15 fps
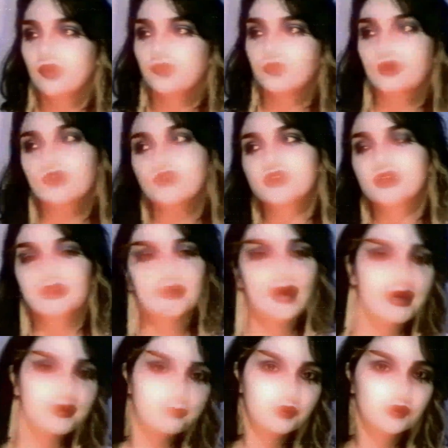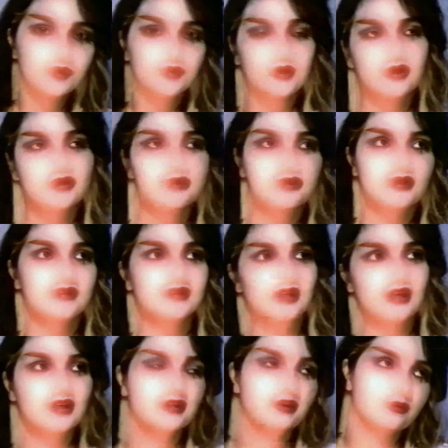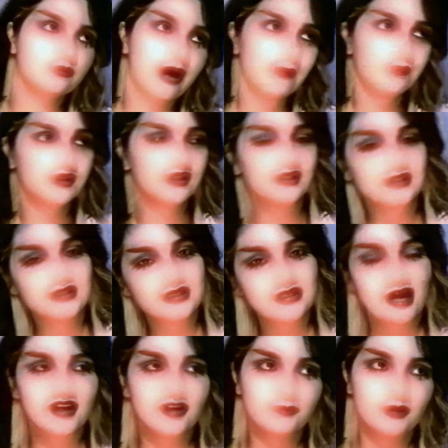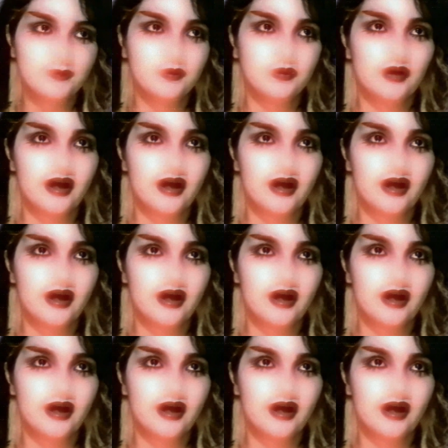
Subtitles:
there's like an animal, and then it's like rabid and it's attacking people,